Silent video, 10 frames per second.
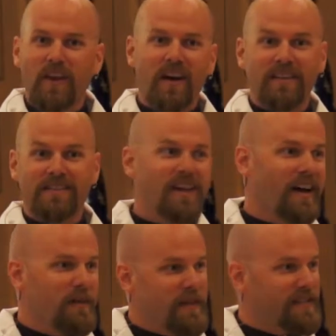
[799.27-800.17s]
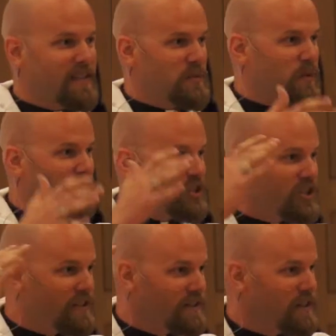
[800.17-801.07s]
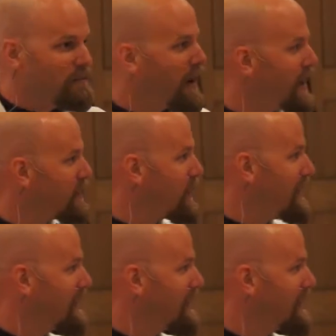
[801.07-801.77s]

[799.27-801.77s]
autonomous as we're shielded by great